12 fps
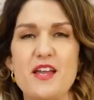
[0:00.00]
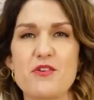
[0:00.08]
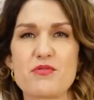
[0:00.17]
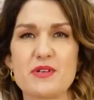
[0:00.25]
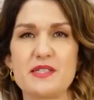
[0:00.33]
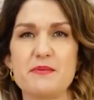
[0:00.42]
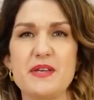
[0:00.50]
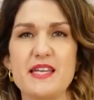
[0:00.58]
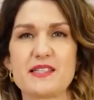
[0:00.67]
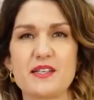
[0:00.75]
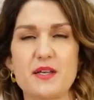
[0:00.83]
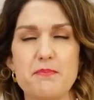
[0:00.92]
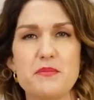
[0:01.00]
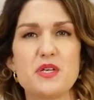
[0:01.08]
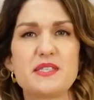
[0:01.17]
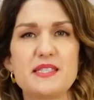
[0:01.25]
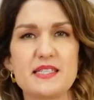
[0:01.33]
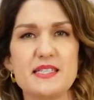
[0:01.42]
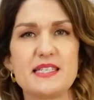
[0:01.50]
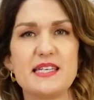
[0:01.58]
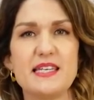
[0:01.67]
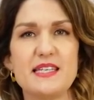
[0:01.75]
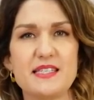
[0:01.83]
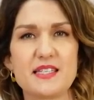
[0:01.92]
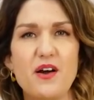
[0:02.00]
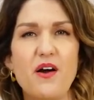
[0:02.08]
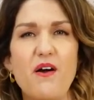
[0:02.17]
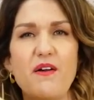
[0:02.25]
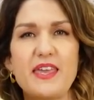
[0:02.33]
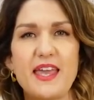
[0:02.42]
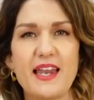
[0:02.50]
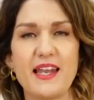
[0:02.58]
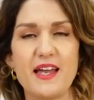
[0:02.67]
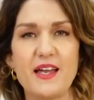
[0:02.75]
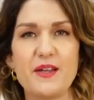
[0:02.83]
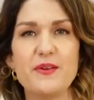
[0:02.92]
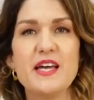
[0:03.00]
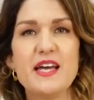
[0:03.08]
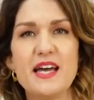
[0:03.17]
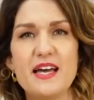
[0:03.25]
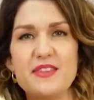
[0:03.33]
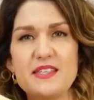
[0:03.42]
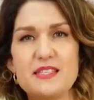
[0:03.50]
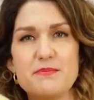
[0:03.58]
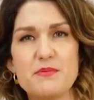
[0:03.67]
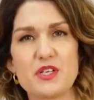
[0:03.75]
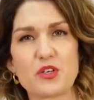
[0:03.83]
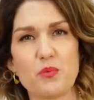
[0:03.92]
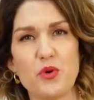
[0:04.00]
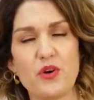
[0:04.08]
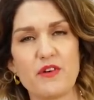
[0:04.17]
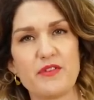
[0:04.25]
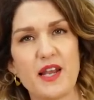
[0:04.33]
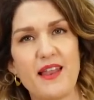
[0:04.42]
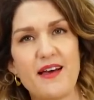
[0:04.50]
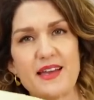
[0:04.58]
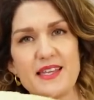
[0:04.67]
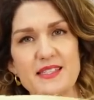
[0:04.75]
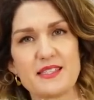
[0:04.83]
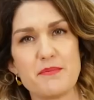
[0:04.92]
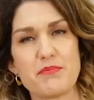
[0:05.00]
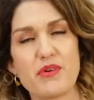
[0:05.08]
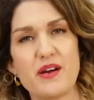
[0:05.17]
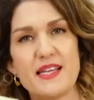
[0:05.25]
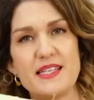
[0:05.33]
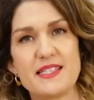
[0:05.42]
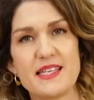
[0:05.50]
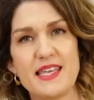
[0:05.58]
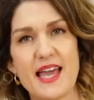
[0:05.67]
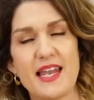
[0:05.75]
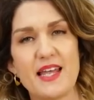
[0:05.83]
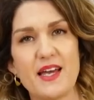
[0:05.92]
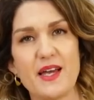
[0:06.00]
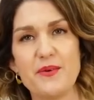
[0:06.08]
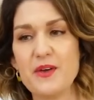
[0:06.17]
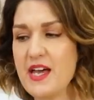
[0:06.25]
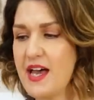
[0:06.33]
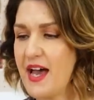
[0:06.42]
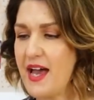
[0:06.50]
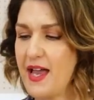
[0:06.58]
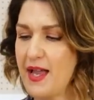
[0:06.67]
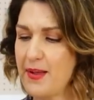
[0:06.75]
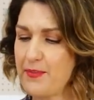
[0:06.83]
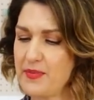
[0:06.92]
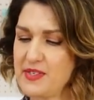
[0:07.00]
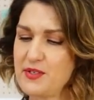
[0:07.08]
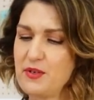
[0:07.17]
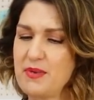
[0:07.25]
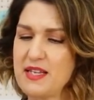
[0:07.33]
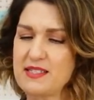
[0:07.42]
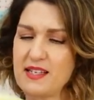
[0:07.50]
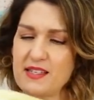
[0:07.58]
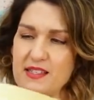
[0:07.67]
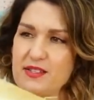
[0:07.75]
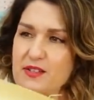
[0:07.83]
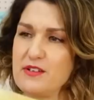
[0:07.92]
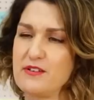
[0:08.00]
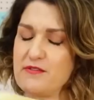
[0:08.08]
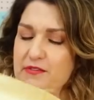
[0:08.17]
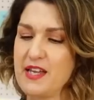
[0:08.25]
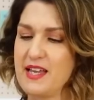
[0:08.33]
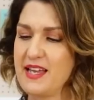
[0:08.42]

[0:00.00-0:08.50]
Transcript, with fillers: an ochre to me is like a mustardy dark yellow, and this is much more of a lighter, brighter yellow. Um, it's almost like a sort of